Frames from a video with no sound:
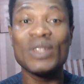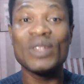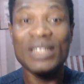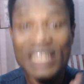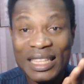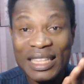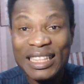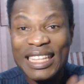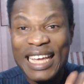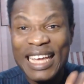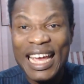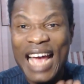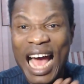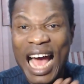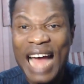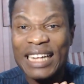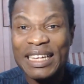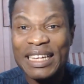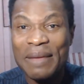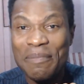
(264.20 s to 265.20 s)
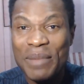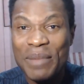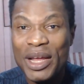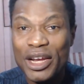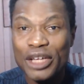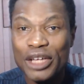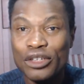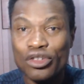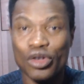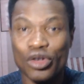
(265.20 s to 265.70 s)
they are the
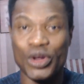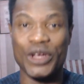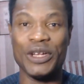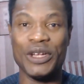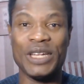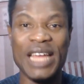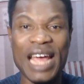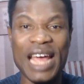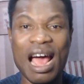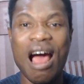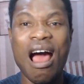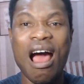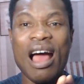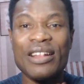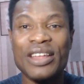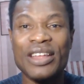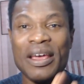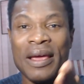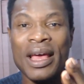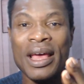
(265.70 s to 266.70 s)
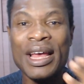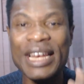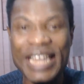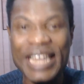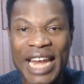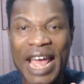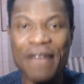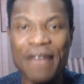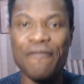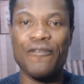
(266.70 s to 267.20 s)
military, they are the
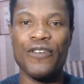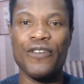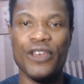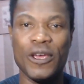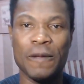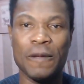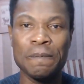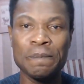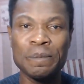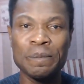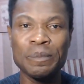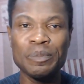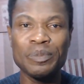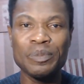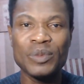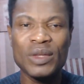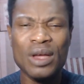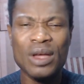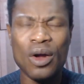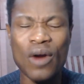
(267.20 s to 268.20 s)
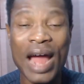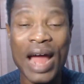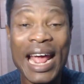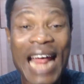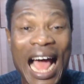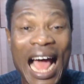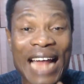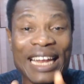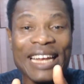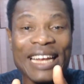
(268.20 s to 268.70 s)
navy, right?
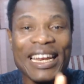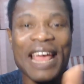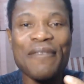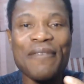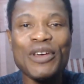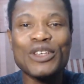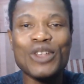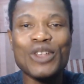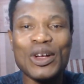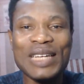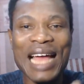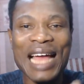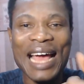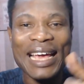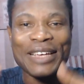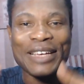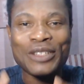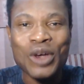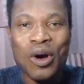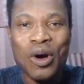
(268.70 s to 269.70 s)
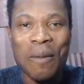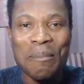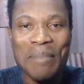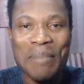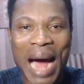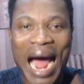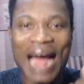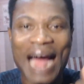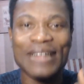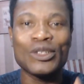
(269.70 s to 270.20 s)
And the navy is under his
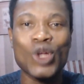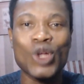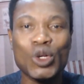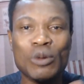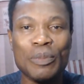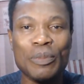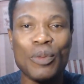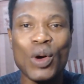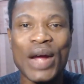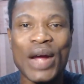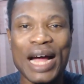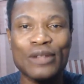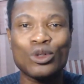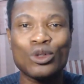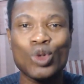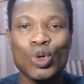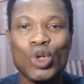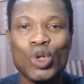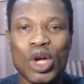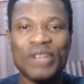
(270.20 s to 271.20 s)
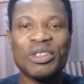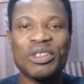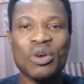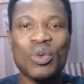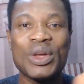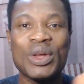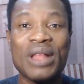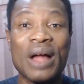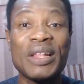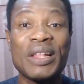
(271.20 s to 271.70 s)
command. Those people can do nothing
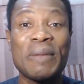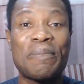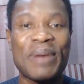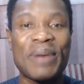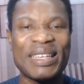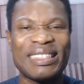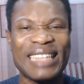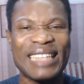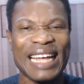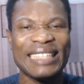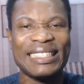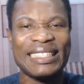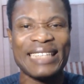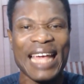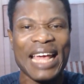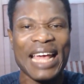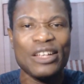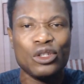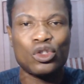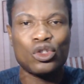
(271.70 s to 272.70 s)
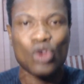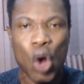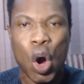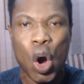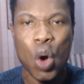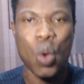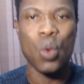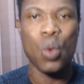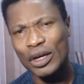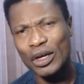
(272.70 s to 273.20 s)
without the president saying
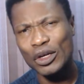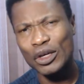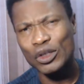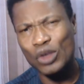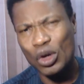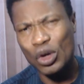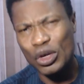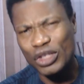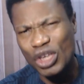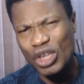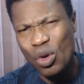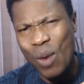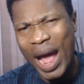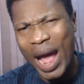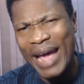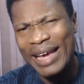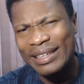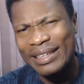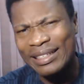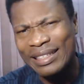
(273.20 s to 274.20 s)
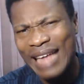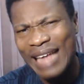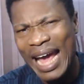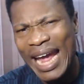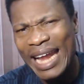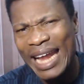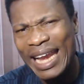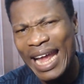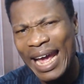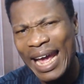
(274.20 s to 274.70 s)
so. So you see why his
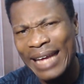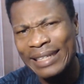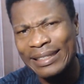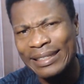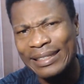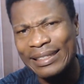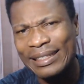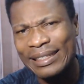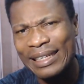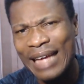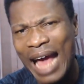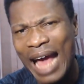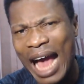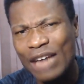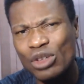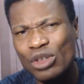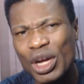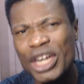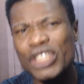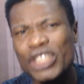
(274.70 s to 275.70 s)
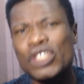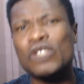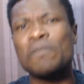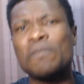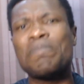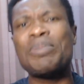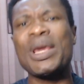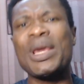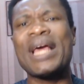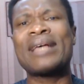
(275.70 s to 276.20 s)
silence actually
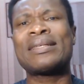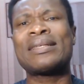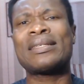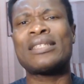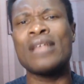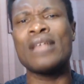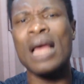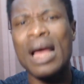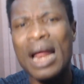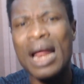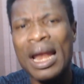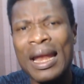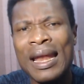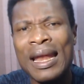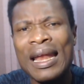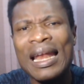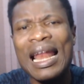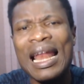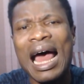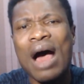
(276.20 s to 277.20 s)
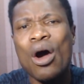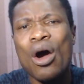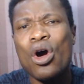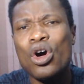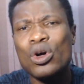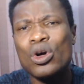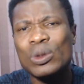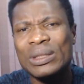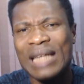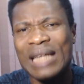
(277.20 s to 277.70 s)
speaks
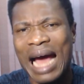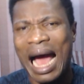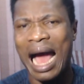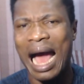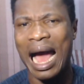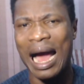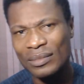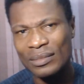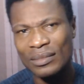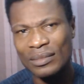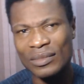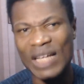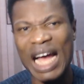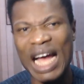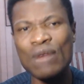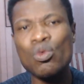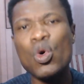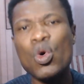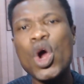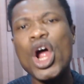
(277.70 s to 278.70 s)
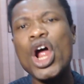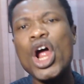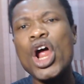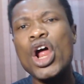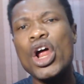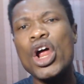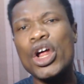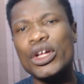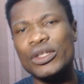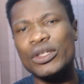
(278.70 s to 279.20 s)
louder than
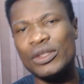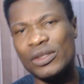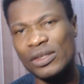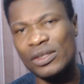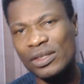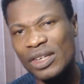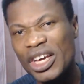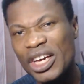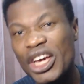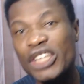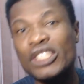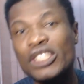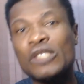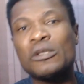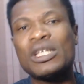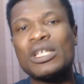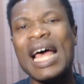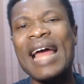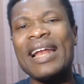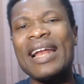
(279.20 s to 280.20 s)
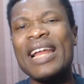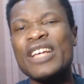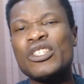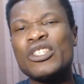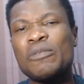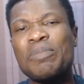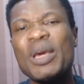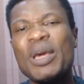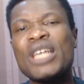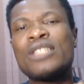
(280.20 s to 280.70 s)
words. His silence
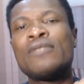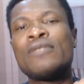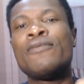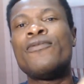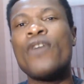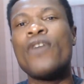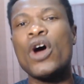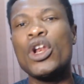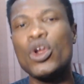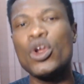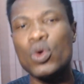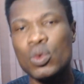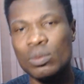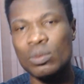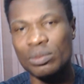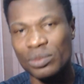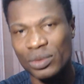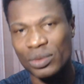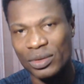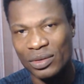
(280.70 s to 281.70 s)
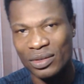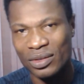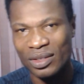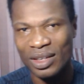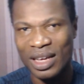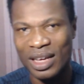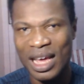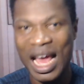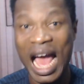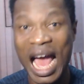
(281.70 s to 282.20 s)
speaks volumes.
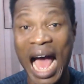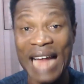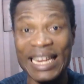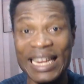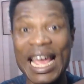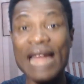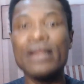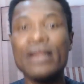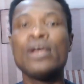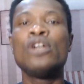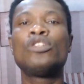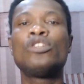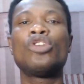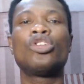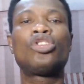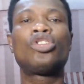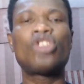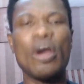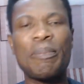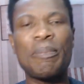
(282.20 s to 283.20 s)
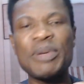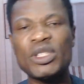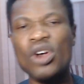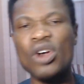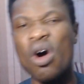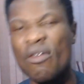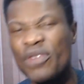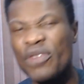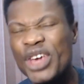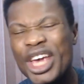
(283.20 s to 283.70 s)
And then, to top it
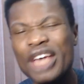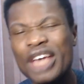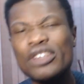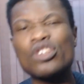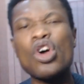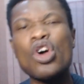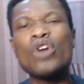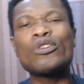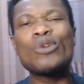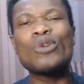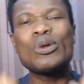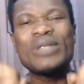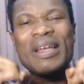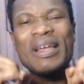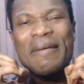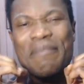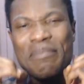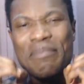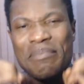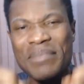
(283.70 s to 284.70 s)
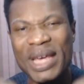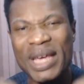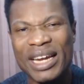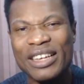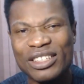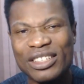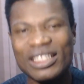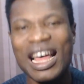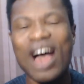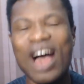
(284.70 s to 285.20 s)
off, he is also the
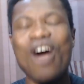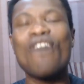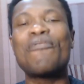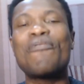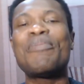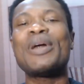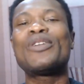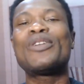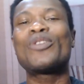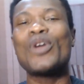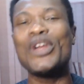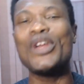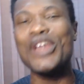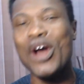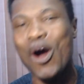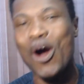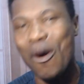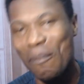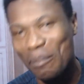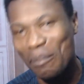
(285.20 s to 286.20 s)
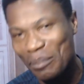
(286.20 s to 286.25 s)
Minister of Petroleum.